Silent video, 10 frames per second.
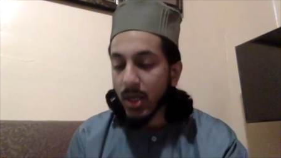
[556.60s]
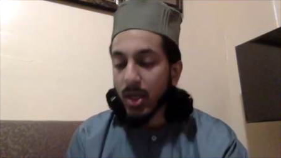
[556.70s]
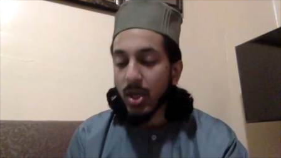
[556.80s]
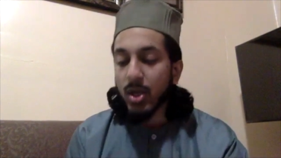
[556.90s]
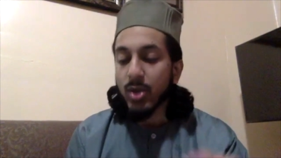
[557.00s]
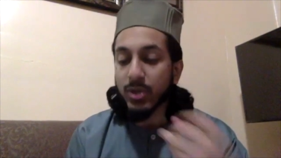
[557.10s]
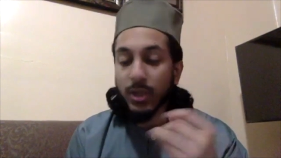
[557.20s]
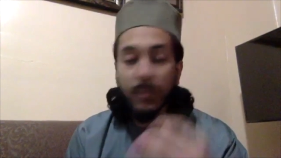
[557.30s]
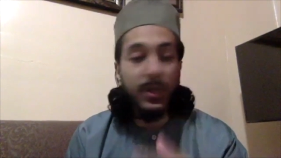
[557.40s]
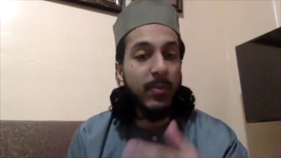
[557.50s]
So the
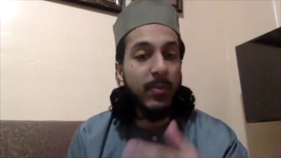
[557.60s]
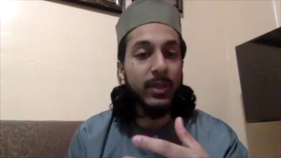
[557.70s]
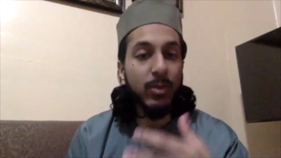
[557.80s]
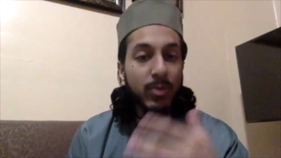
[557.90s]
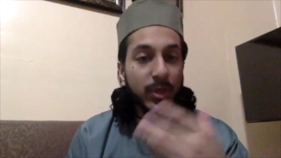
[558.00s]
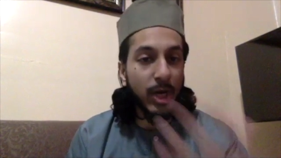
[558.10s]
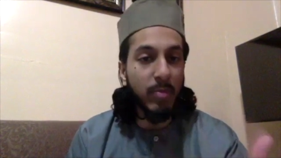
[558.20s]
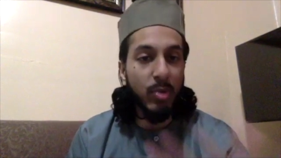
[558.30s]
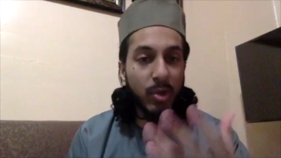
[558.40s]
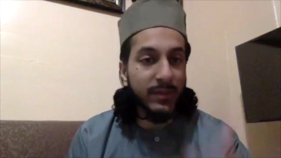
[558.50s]
people, they would come
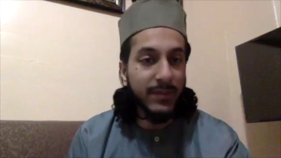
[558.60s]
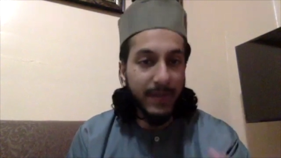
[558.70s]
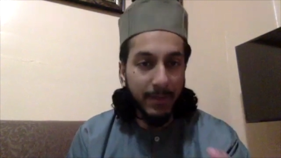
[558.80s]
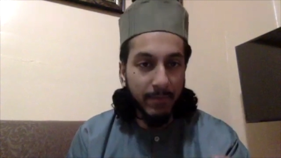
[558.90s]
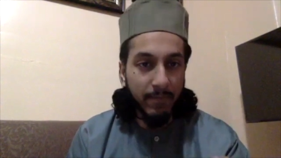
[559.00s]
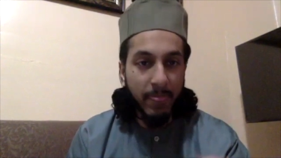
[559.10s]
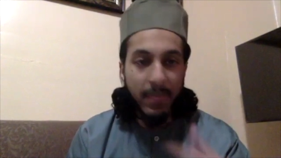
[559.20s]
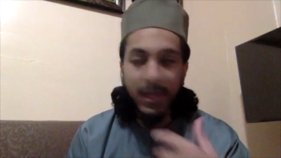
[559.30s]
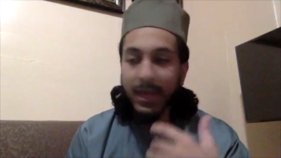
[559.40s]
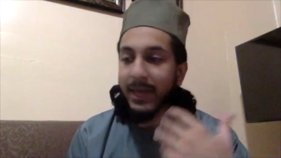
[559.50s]
all the time,
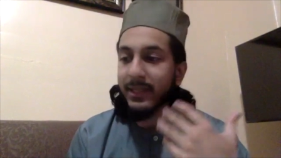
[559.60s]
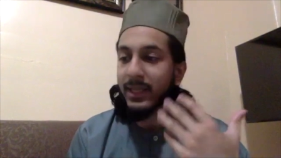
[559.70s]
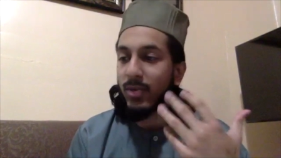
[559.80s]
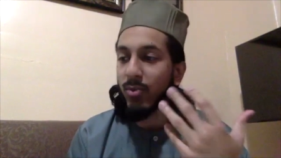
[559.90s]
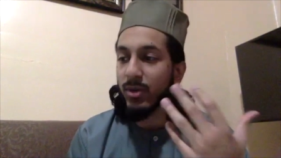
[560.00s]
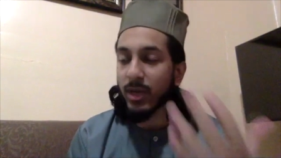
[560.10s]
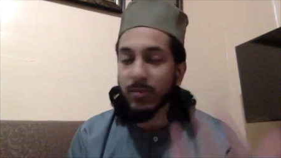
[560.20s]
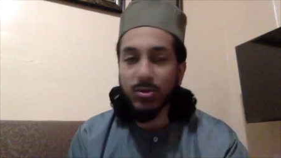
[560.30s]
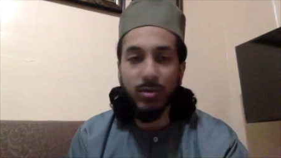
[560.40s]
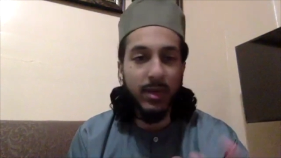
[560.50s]
and they would come
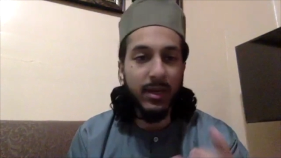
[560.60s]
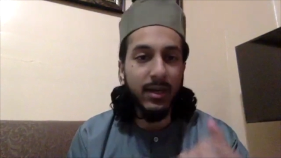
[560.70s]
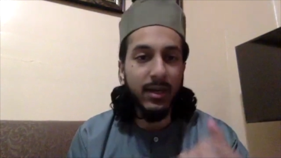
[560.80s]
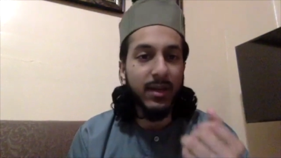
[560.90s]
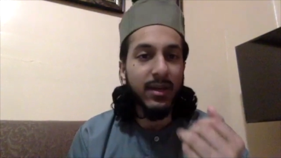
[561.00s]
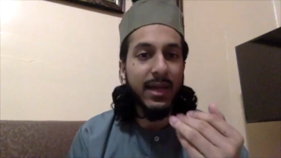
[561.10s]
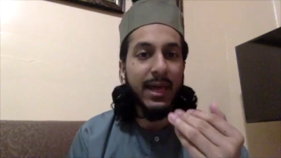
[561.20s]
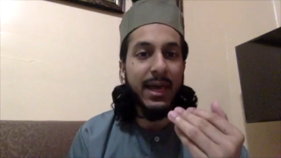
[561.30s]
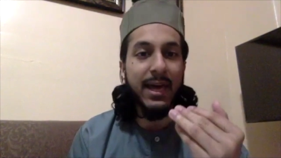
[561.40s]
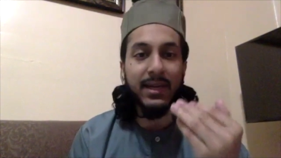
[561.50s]
to Makkah.
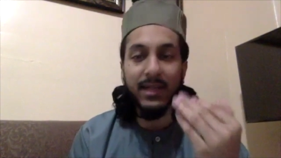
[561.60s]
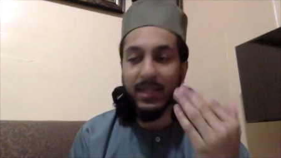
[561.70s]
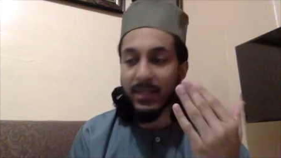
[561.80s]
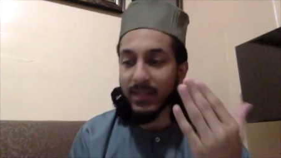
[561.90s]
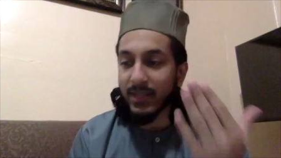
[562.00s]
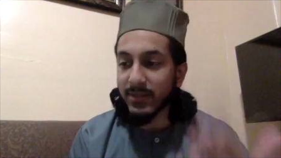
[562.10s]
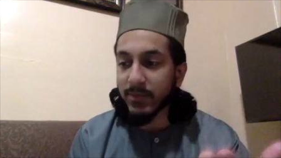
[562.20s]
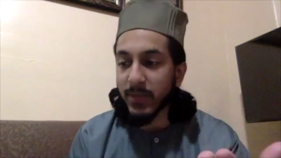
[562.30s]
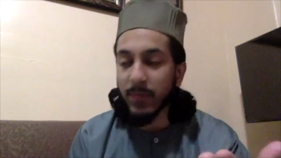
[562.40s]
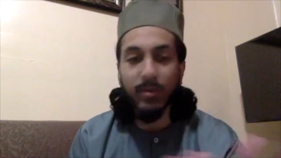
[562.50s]
And these
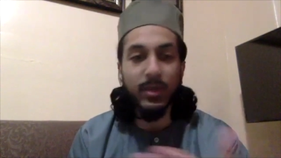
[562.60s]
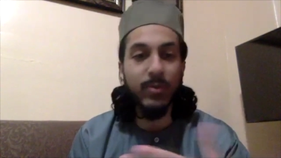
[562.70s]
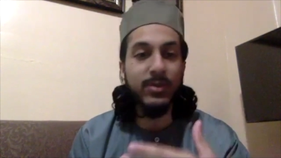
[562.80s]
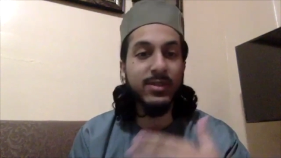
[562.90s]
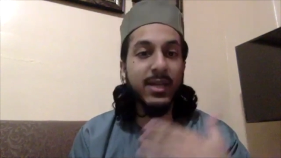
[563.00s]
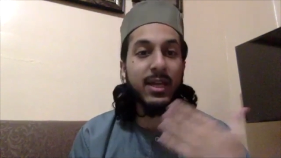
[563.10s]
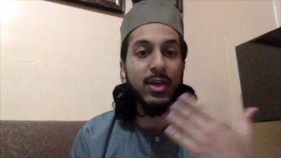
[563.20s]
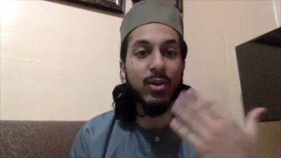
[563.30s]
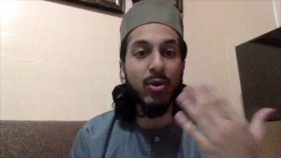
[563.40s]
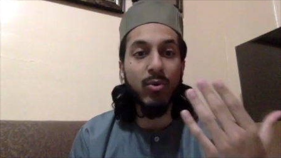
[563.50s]
people, they would say, you
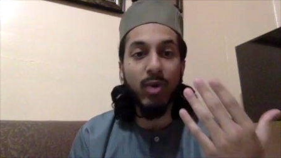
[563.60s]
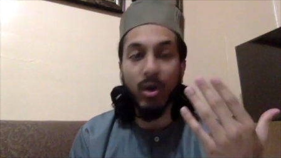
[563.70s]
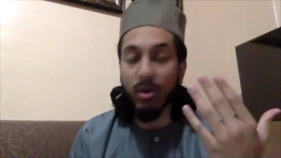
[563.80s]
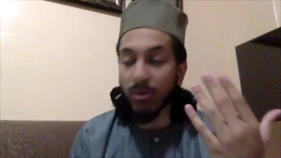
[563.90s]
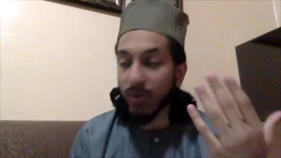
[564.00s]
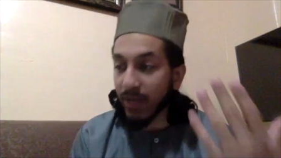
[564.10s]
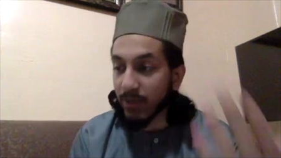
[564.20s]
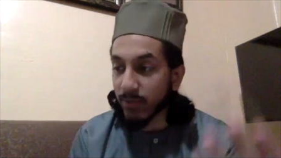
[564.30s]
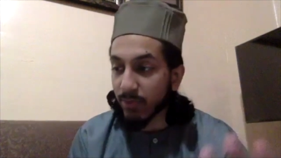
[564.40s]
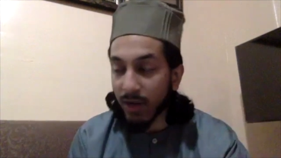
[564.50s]
know, a great
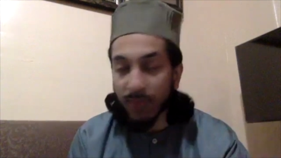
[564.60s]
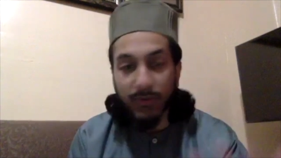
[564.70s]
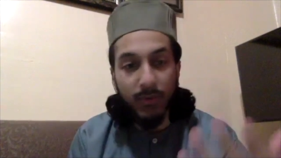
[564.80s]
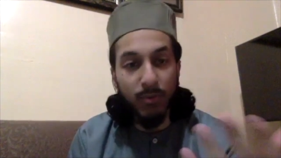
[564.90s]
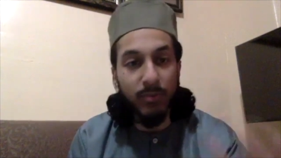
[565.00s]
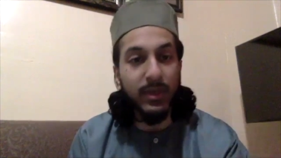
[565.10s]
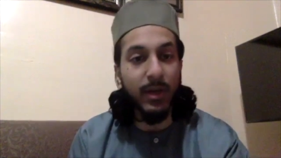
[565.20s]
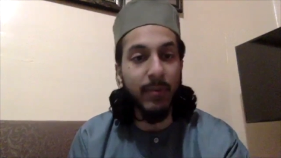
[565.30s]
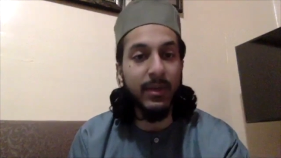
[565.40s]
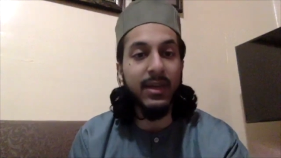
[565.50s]
prophet will be
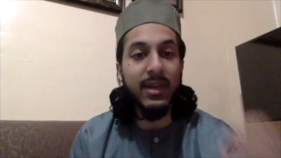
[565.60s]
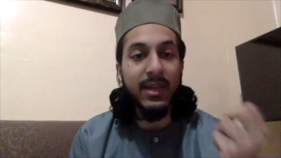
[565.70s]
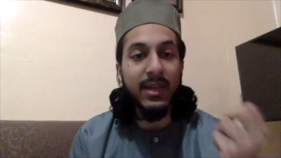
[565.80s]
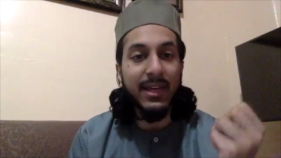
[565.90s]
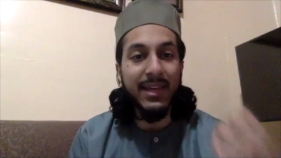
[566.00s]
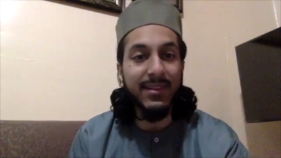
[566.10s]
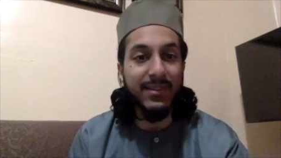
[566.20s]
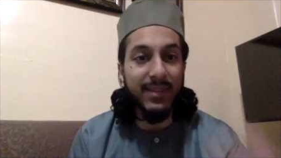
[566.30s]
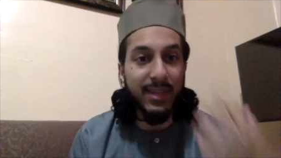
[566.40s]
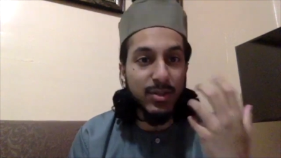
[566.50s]
coming in
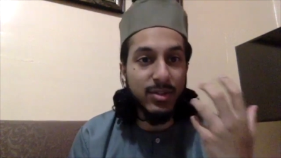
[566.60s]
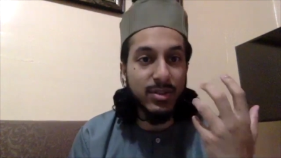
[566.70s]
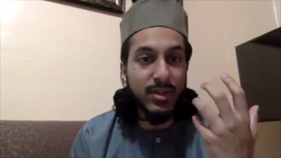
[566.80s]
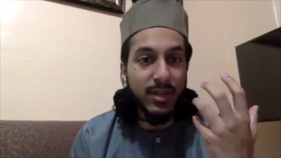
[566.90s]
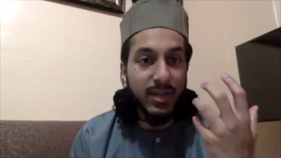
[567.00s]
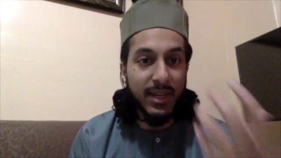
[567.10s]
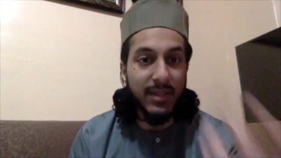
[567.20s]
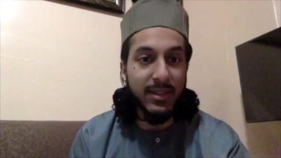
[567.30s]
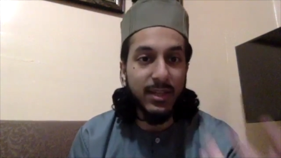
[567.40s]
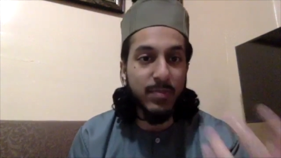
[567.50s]
this
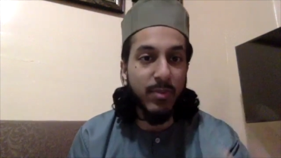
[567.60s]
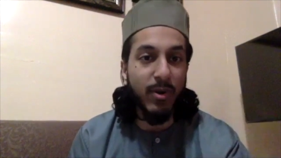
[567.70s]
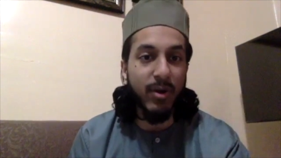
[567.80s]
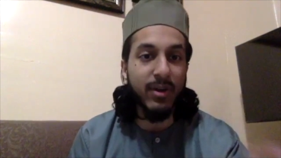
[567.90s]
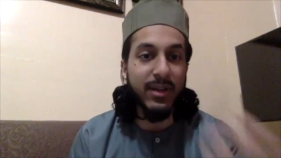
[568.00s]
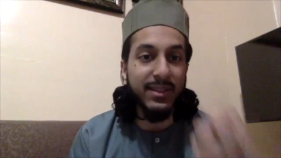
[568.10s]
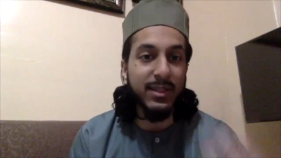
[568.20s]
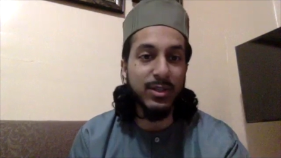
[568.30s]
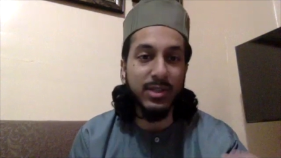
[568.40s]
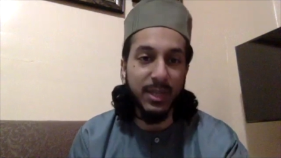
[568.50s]
part, in
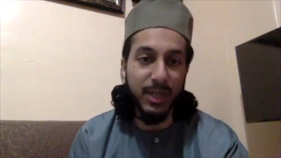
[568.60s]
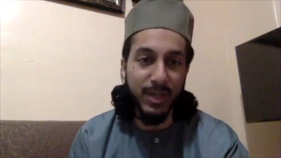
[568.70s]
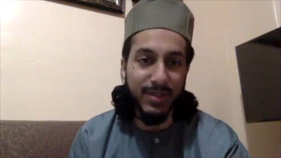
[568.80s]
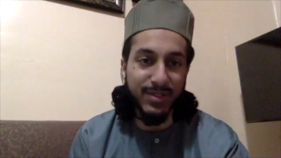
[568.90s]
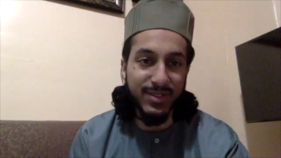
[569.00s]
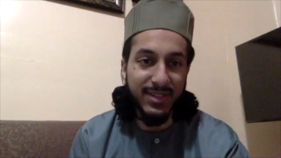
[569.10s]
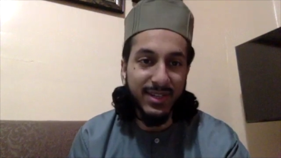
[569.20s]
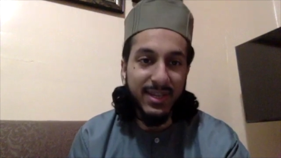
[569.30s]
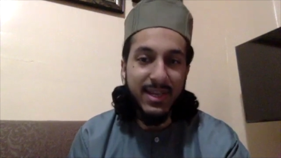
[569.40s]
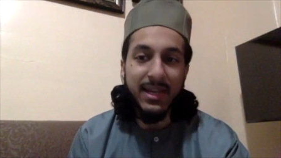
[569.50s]
this lineage.
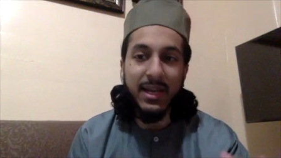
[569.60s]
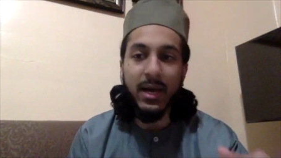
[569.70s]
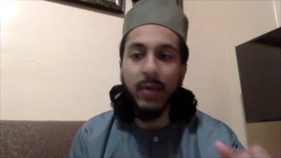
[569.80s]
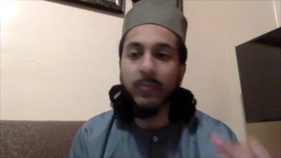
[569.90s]
Now,